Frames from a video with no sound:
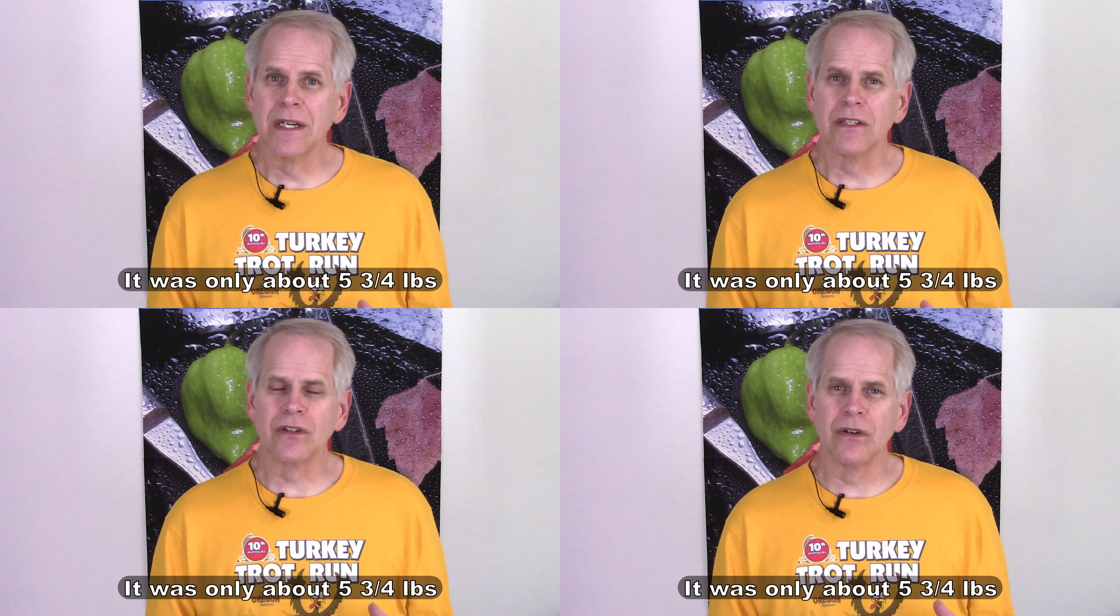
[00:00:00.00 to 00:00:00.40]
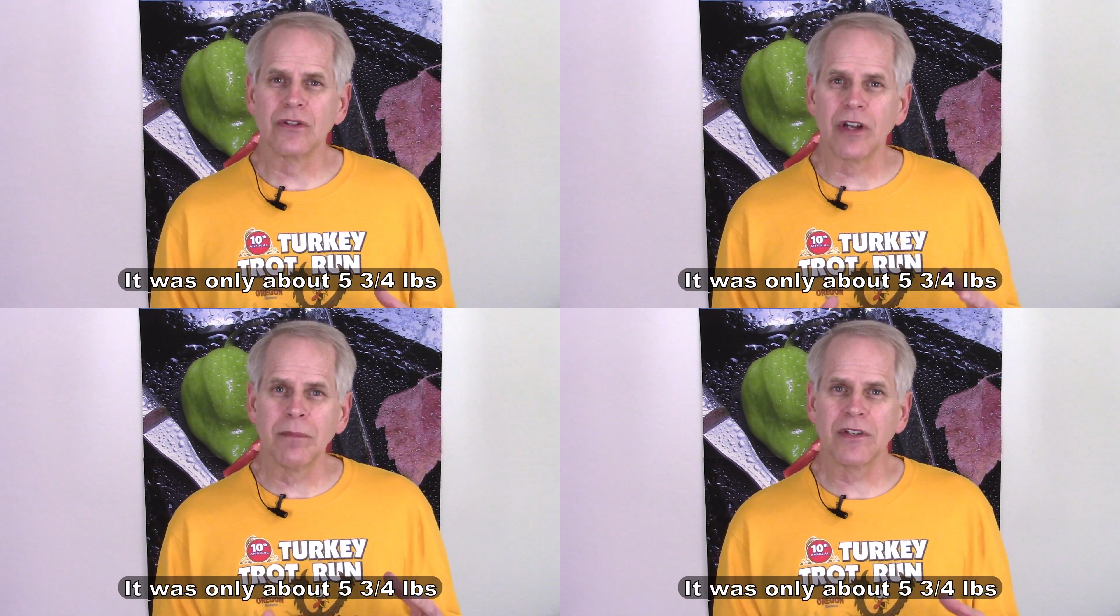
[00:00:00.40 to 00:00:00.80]
So
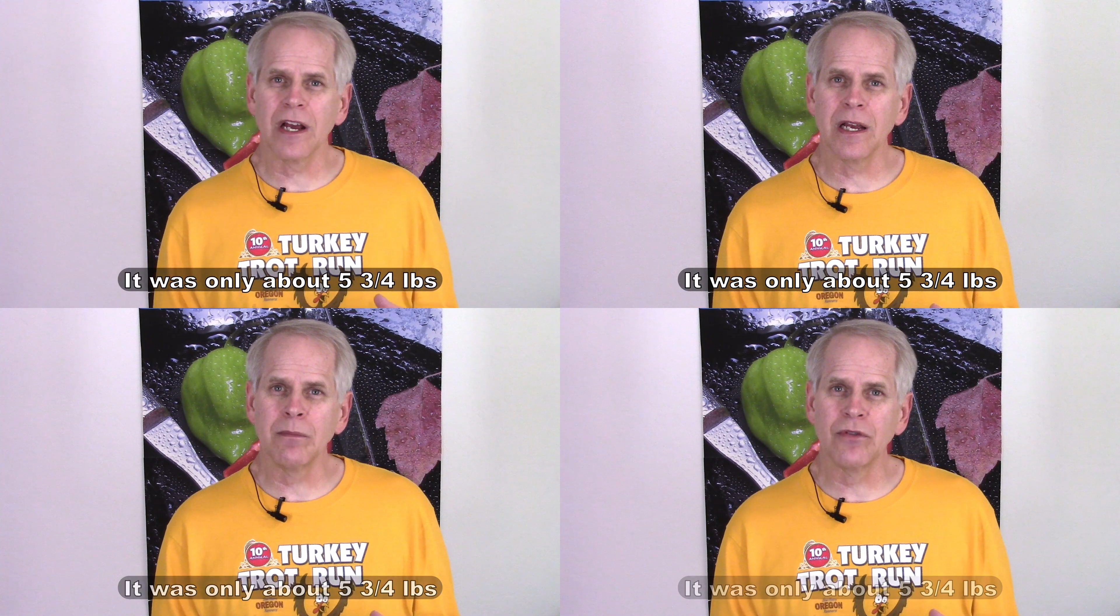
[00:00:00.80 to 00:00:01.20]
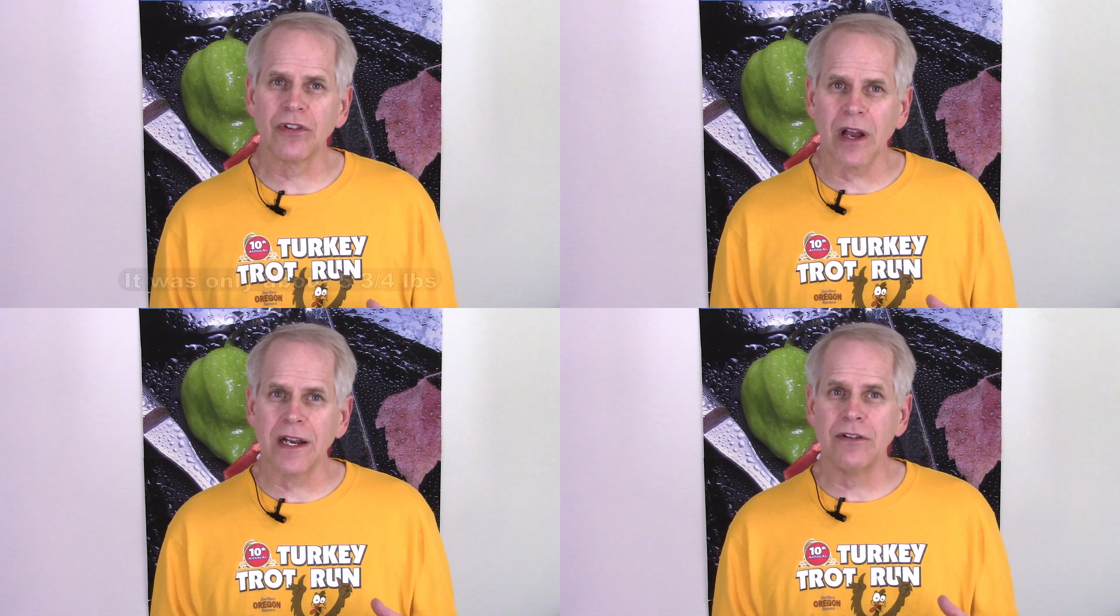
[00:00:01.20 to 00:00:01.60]
sometimes
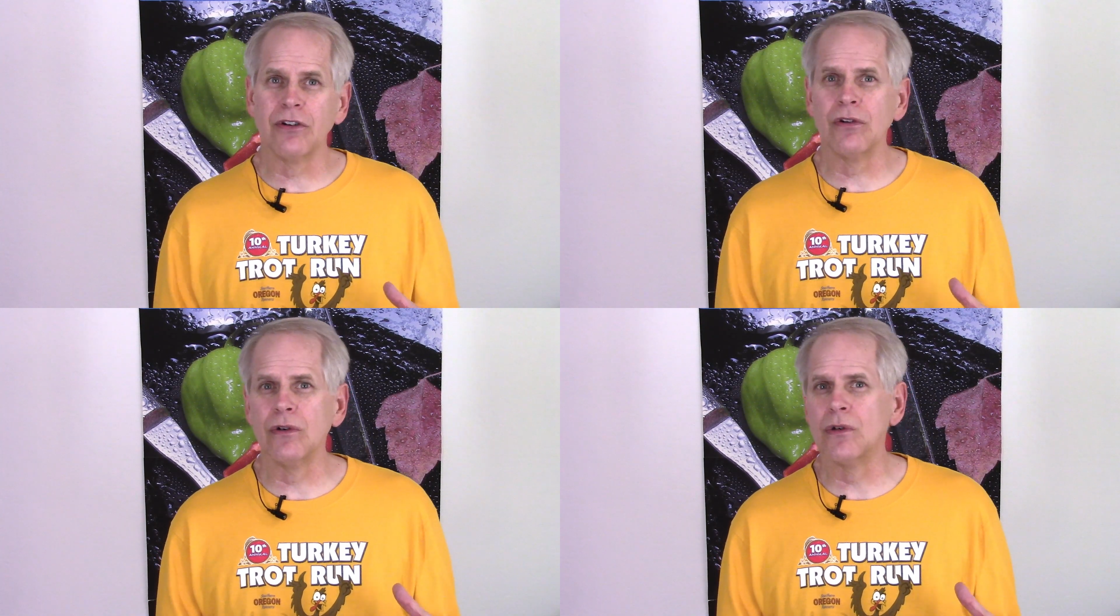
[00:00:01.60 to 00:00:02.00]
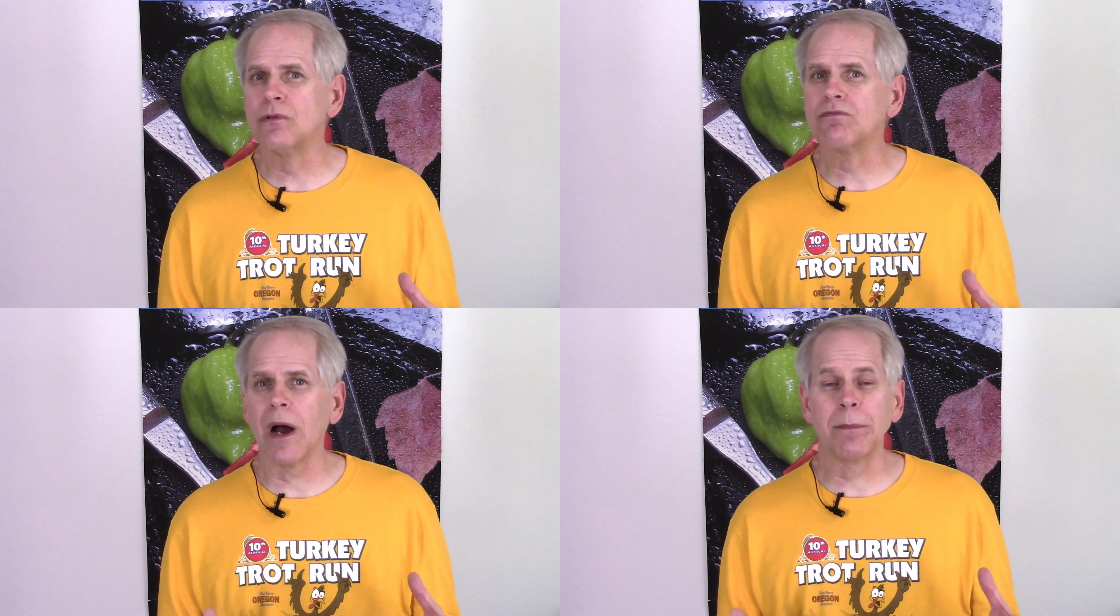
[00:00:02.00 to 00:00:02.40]
I
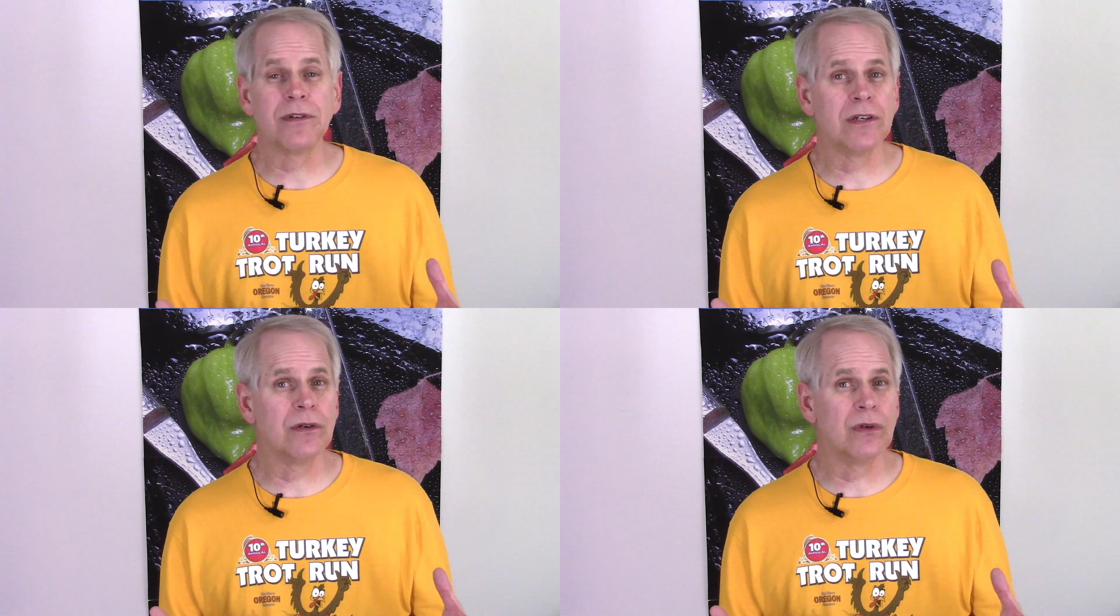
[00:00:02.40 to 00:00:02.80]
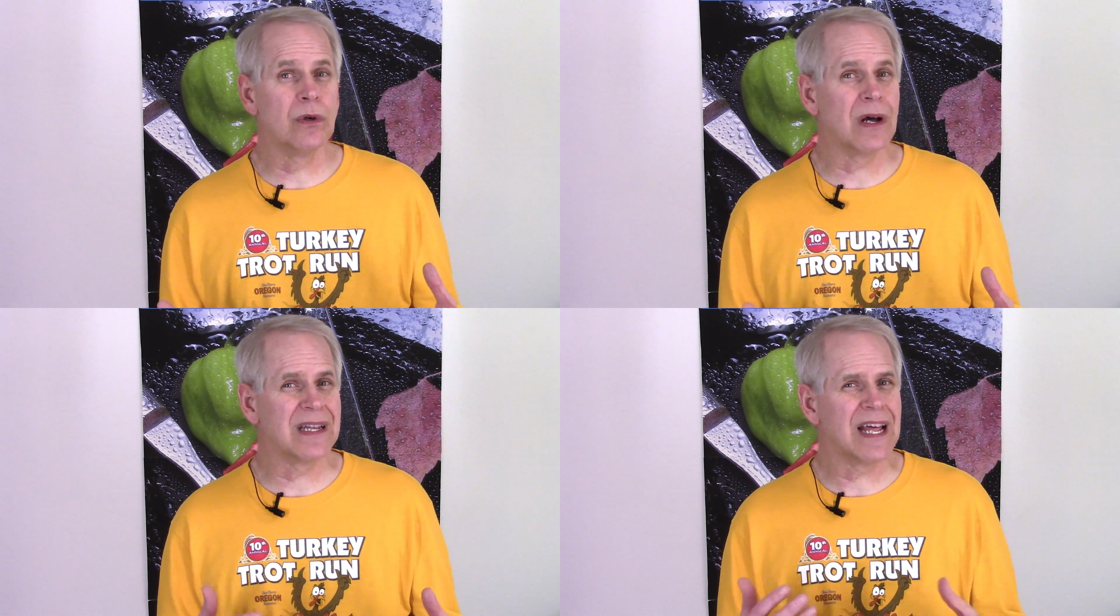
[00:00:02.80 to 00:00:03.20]
do up
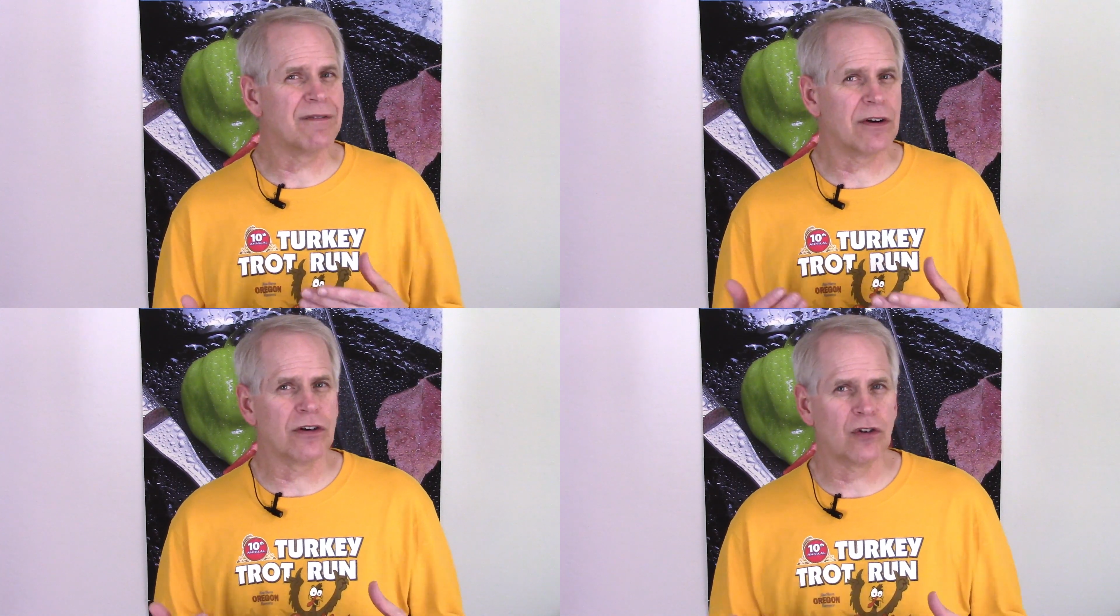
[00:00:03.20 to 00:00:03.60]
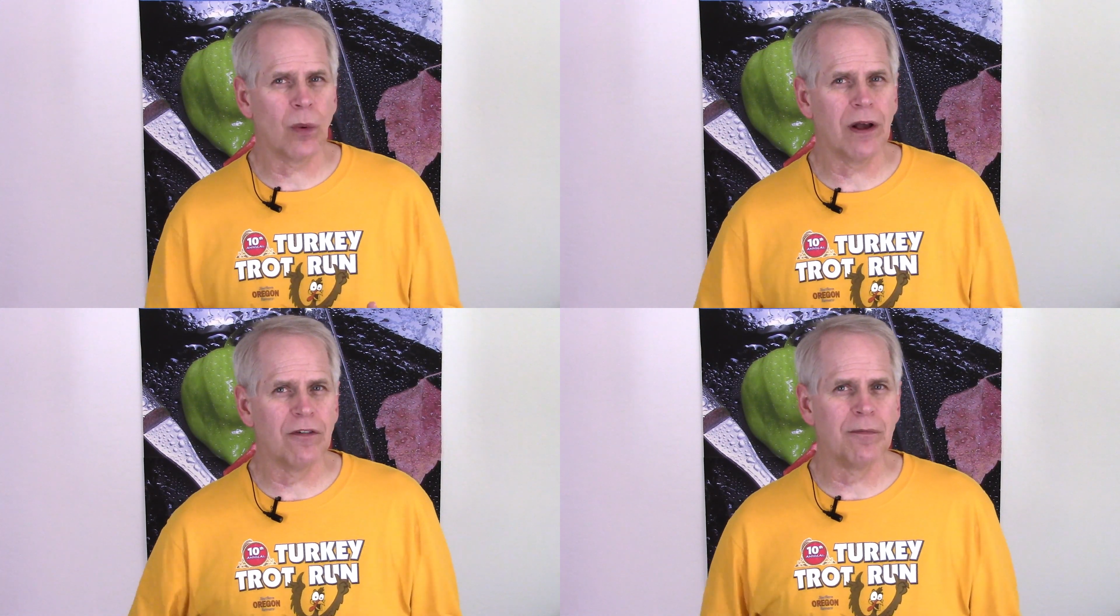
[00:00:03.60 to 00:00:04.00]
to 11 or
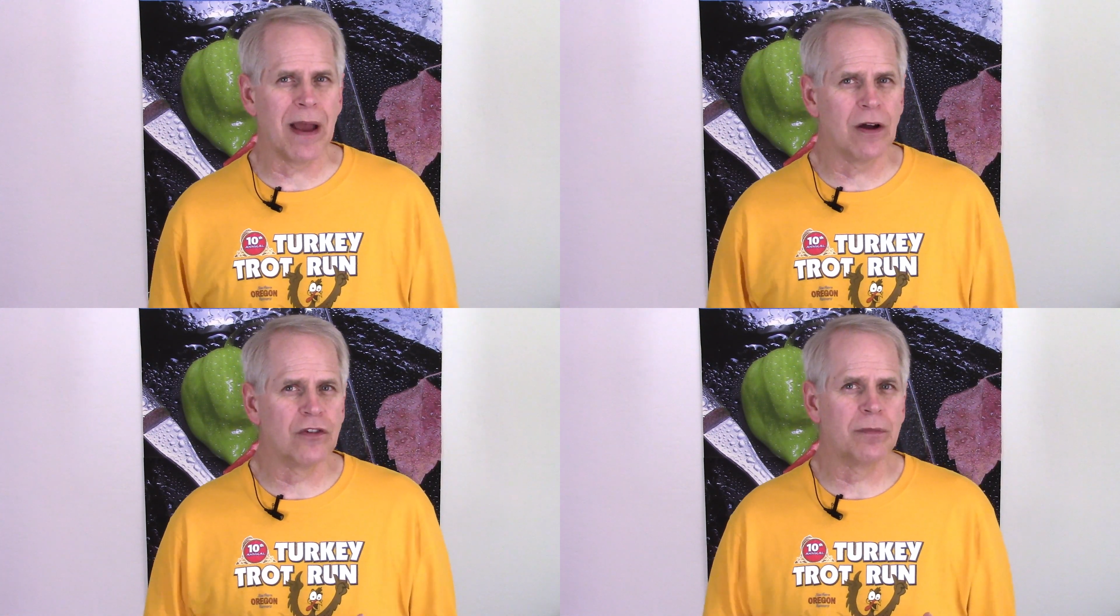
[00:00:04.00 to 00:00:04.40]
12 pounds,